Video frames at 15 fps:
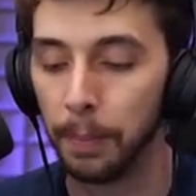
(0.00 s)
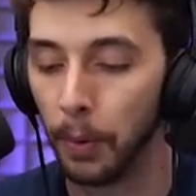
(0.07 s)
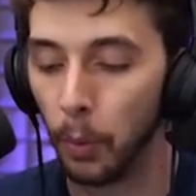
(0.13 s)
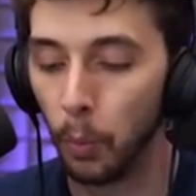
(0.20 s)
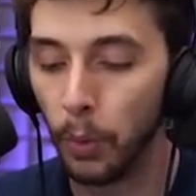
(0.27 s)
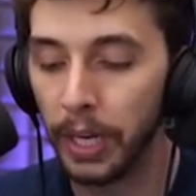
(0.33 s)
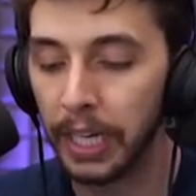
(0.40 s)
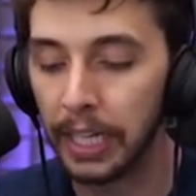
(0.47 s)

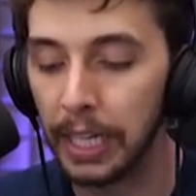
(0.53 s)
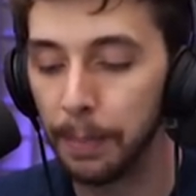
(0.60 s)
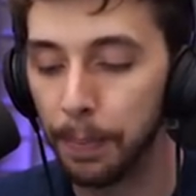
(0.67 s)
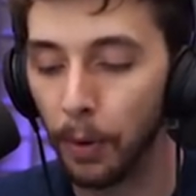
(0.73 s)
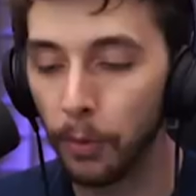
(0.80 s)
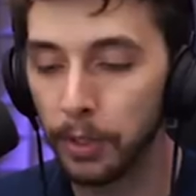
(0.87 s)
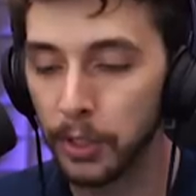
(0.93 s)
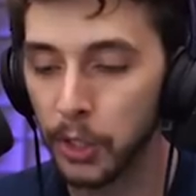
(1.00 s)
but weekly
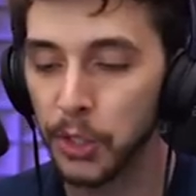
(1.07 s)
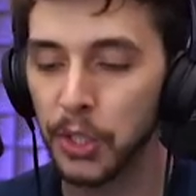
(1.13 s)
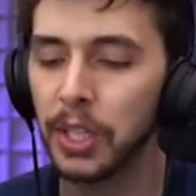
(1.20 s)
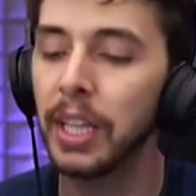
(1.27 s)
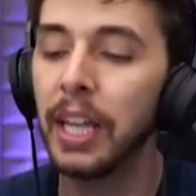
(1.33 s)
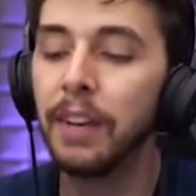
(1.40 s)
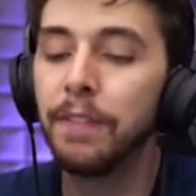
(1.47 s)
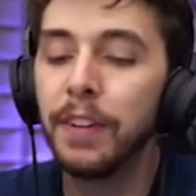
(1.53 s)
bonuses,
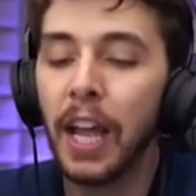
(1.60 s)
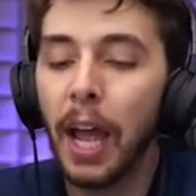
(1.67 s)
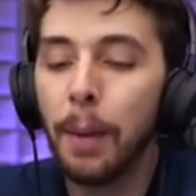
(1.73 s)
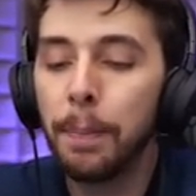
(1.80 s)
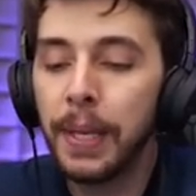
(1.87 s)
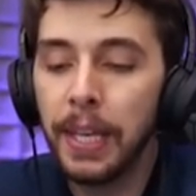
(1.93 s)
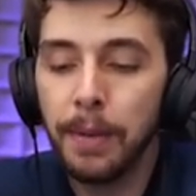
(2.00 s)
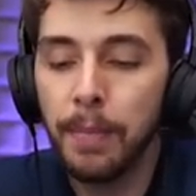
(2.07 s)
and then
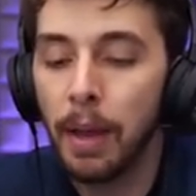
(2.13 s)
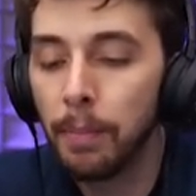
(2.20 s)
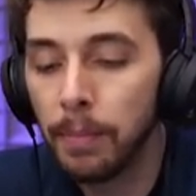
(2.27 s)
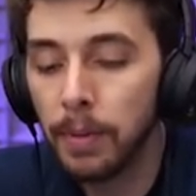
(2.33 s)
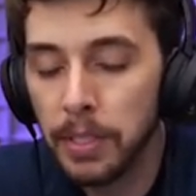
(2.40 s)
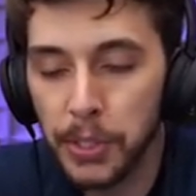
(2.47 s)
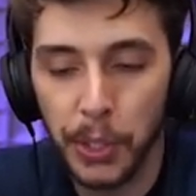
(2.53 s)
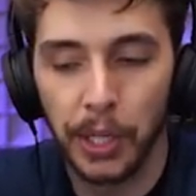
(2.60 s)
VIP
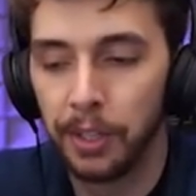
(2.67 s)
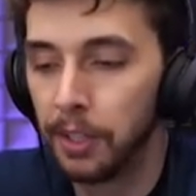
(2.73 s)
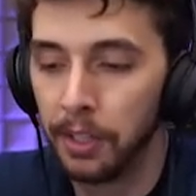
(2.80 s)
members